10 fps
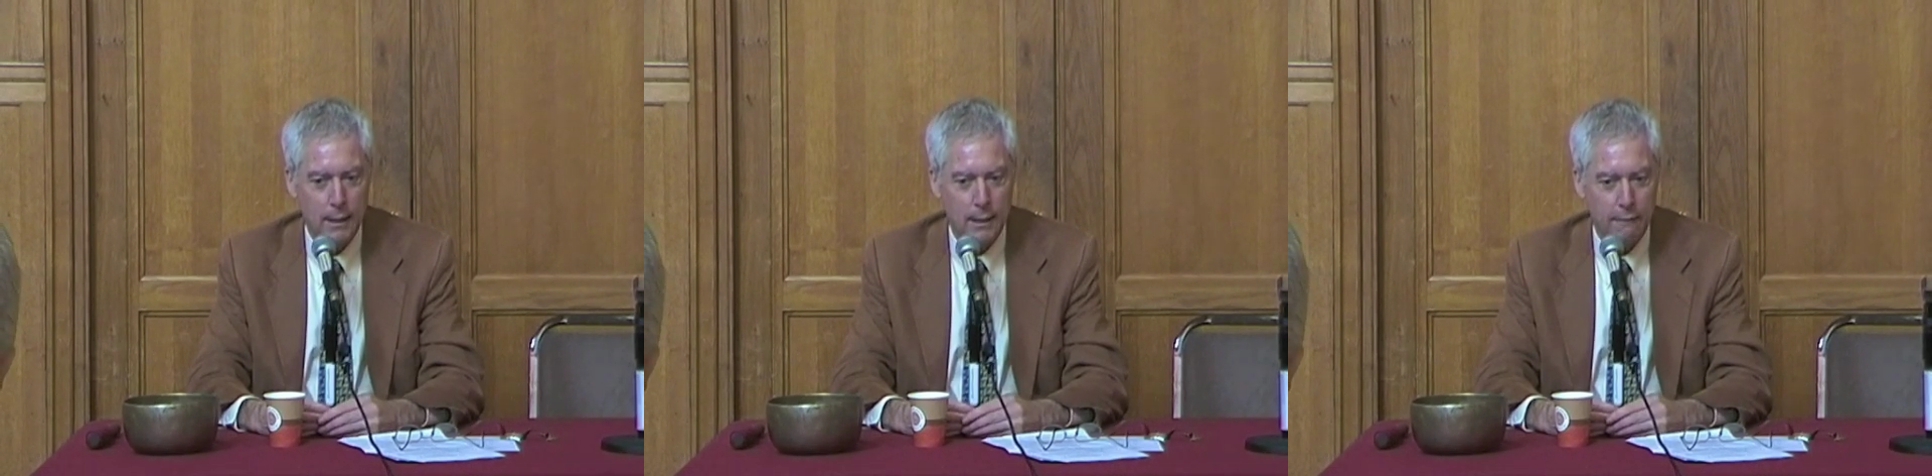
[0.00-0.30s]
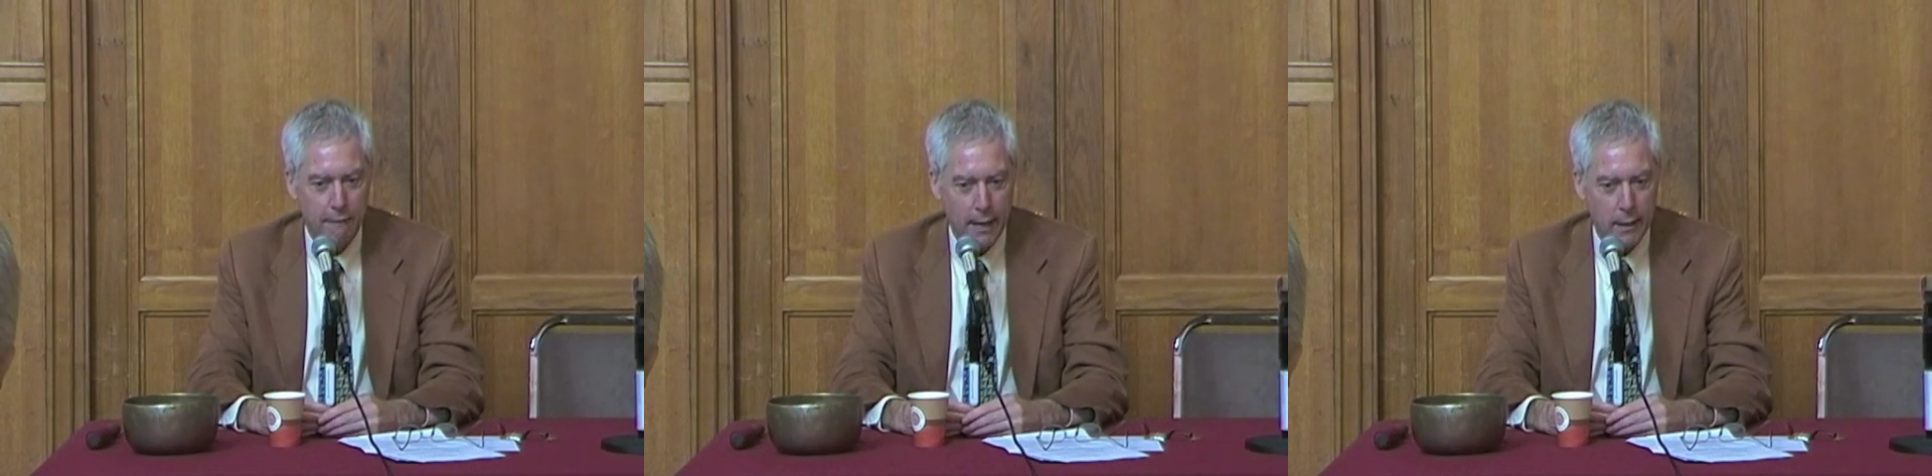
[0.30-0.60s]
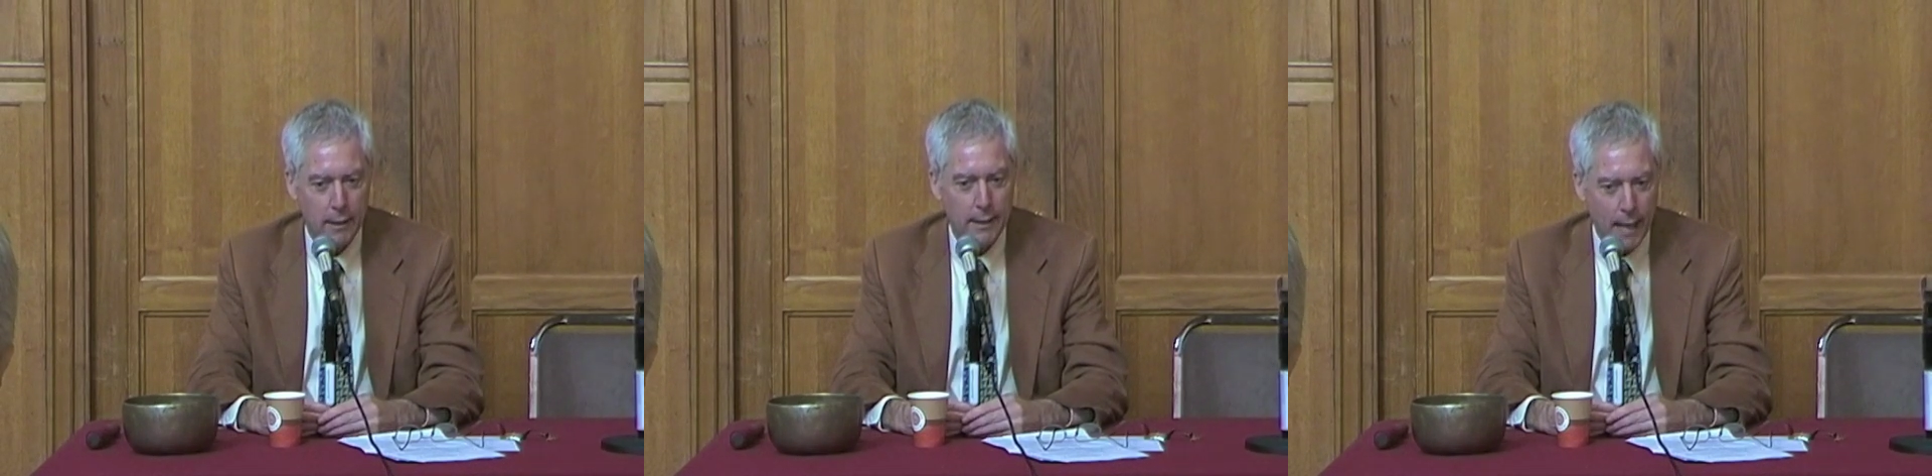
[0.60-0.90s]
in the
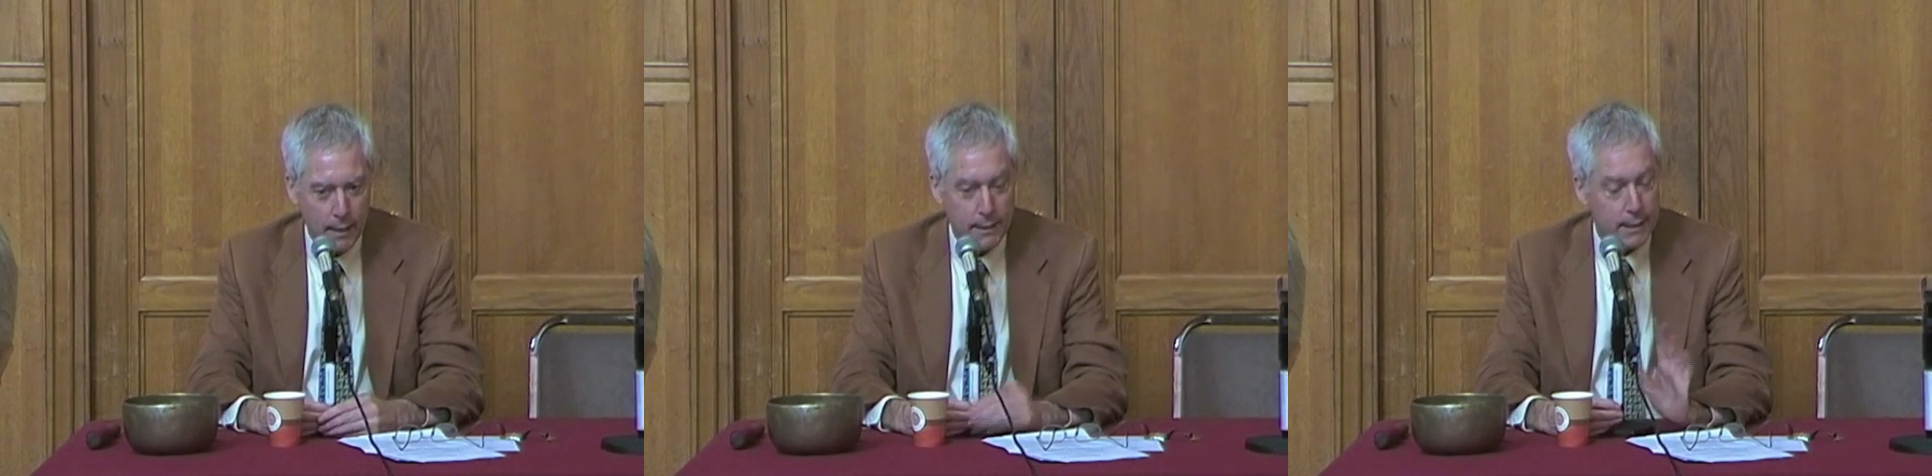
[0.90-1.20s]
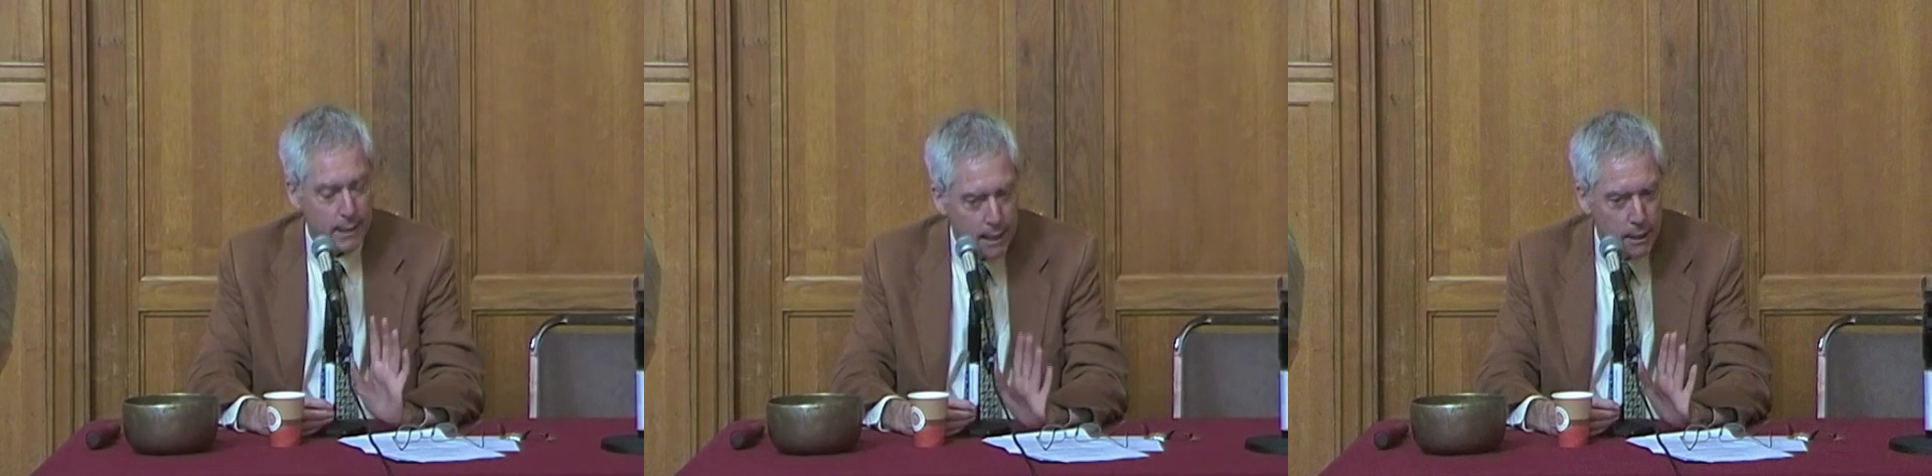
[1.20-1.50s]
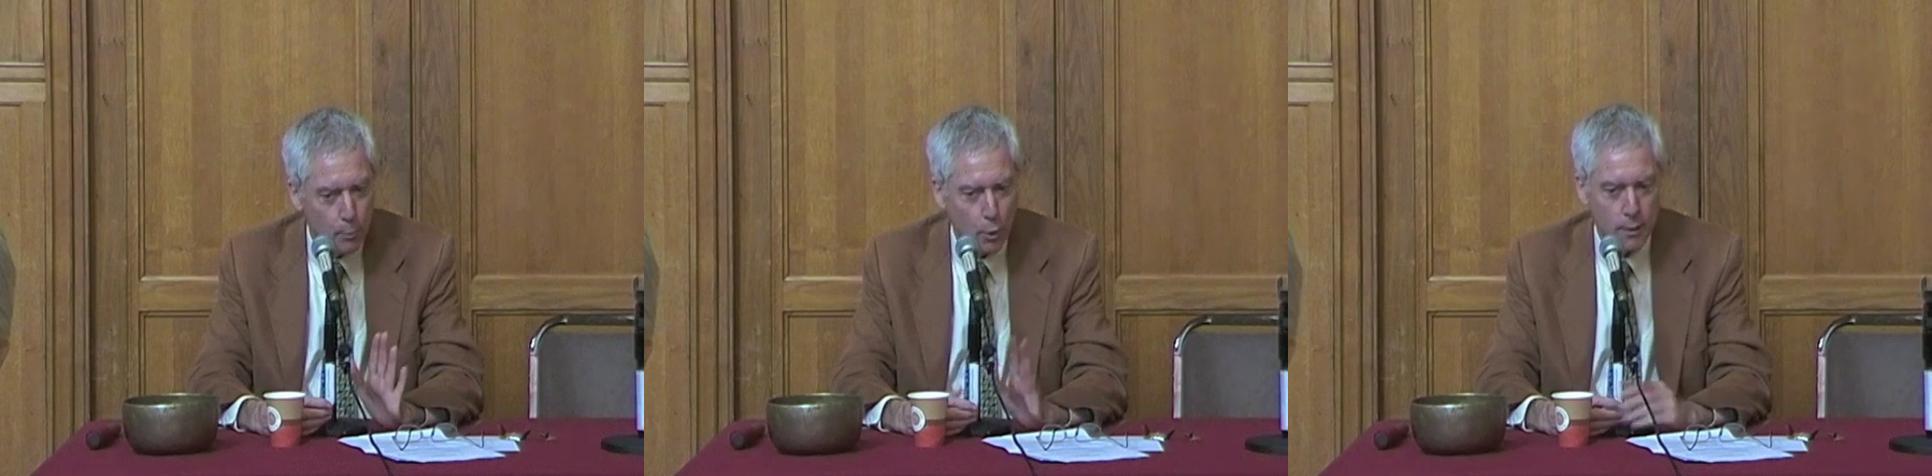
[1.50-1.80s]
final analysis,
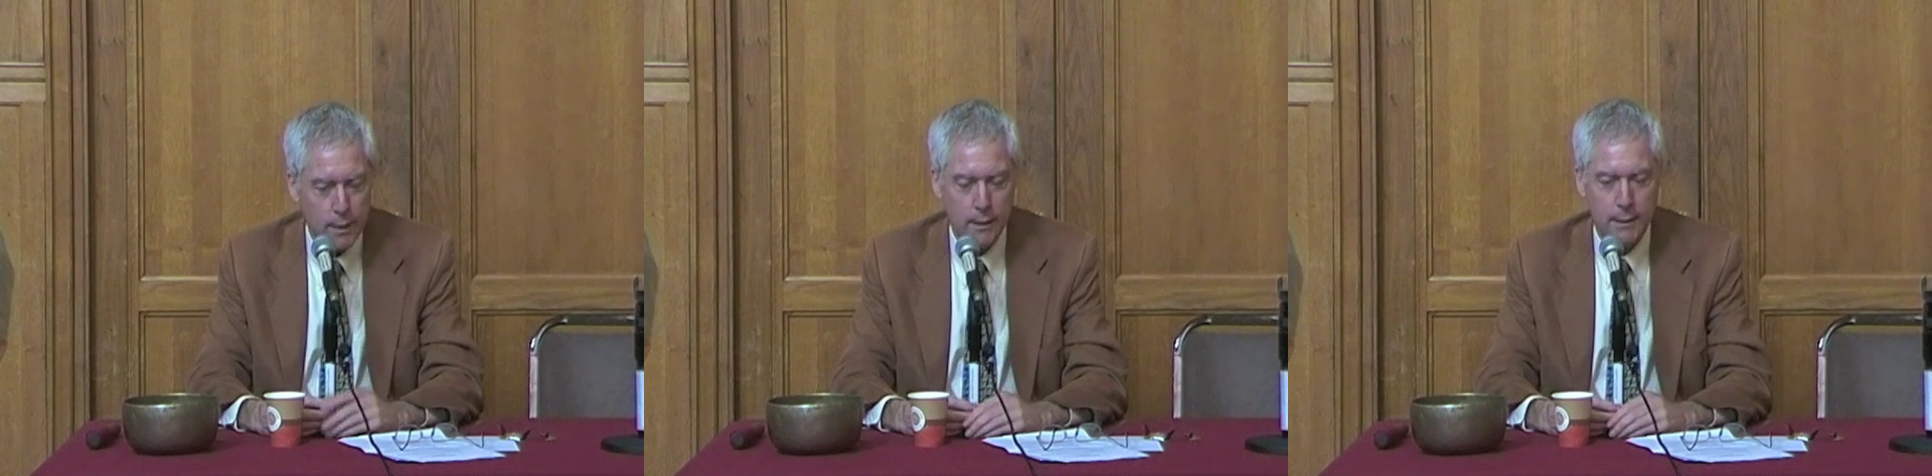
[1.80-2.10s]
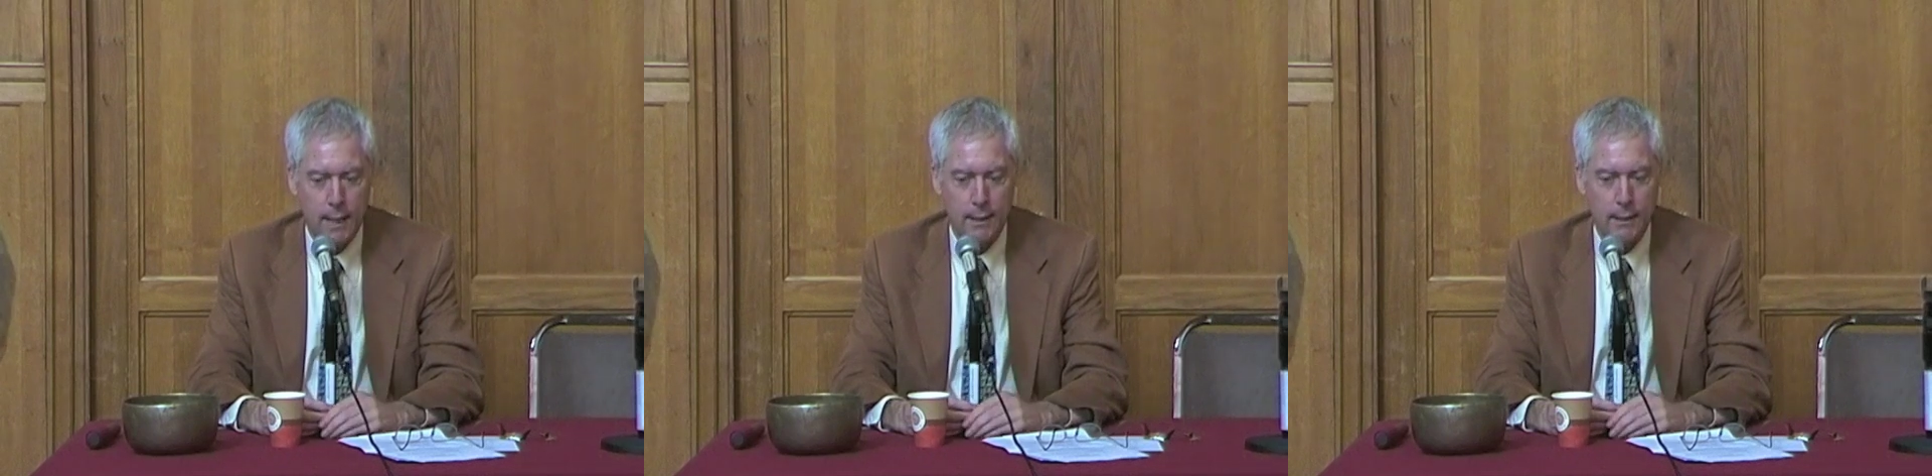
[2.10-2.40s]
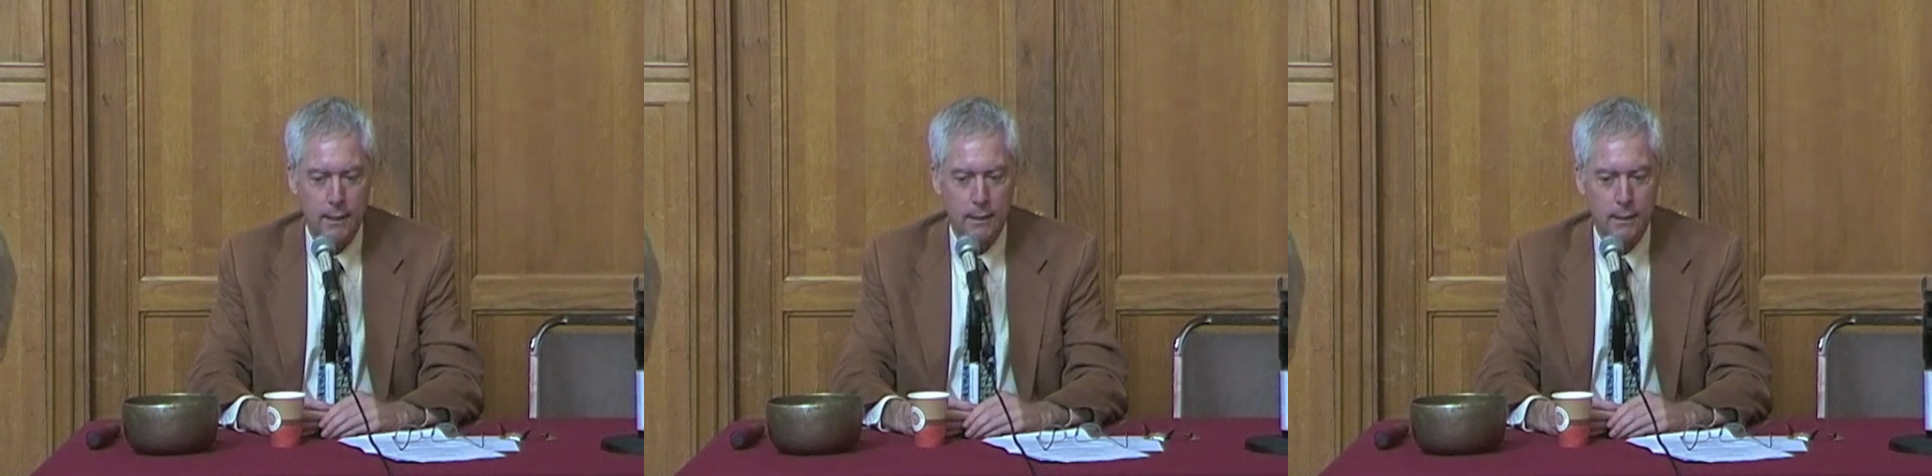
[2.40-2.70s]
in the Buddhist understanding,